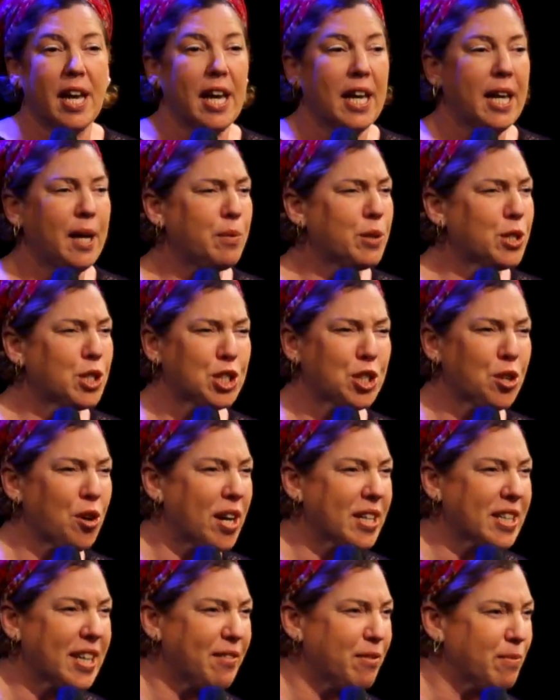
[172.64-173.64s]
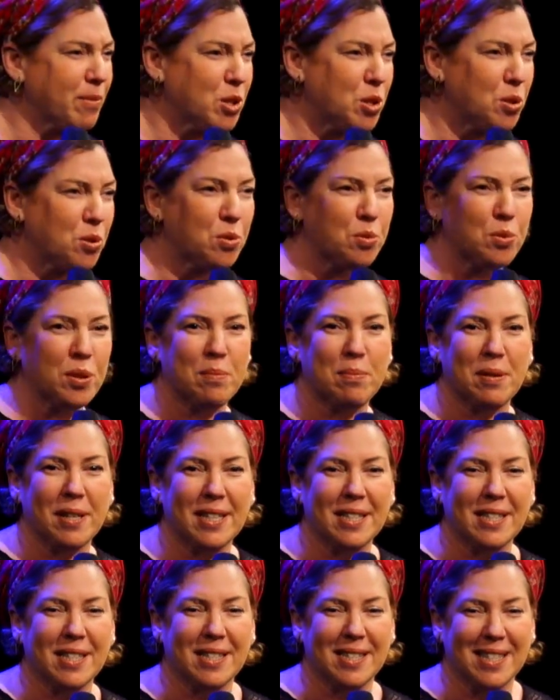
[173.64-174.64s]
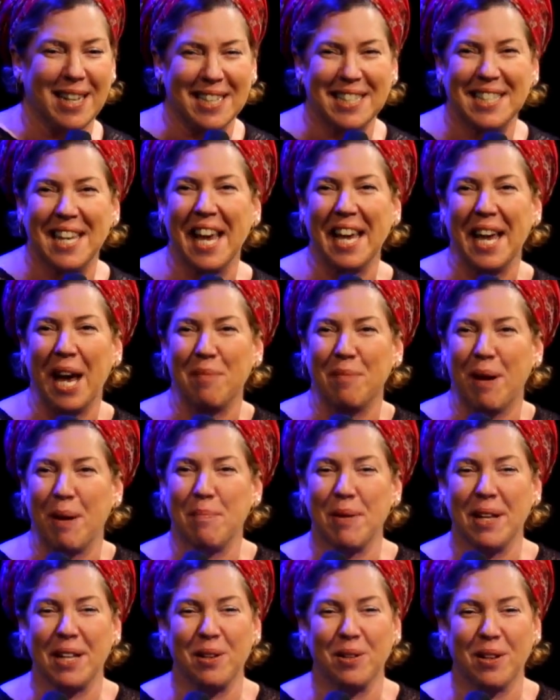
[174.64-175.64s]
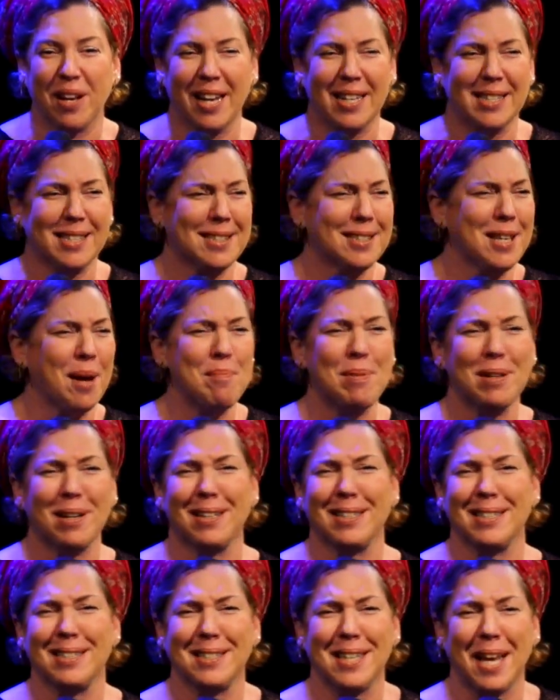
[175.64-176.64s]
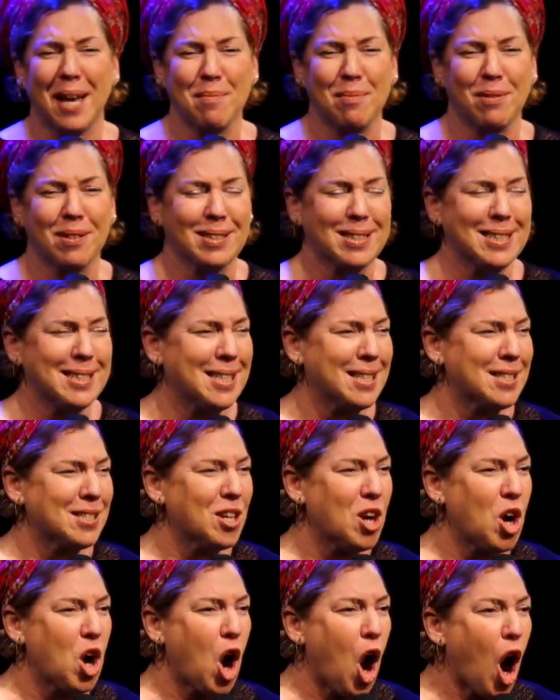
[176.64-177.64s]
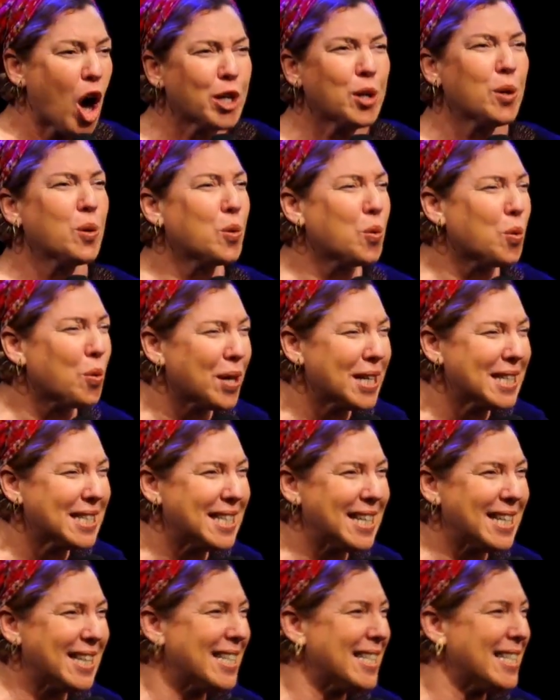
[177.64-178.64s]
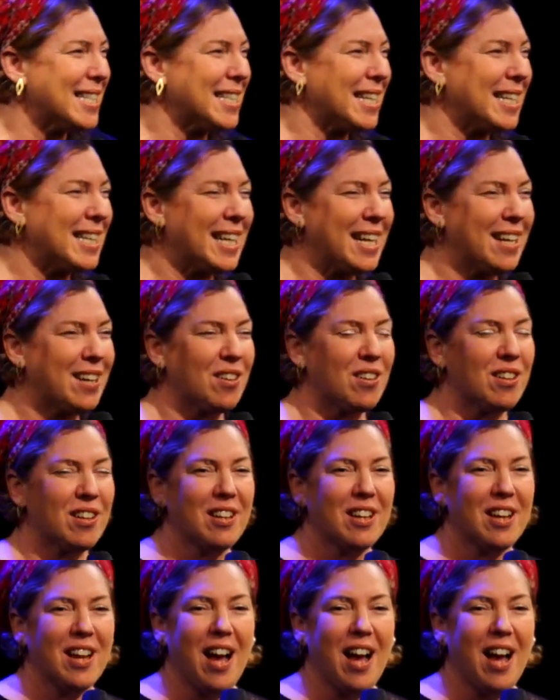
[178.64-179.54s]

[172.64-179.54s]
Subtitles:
He was sure I'd give him 2-3 pieces, and I take out my pillowcase, dump it on his table, and he says, "Are you crazy? This is illegal."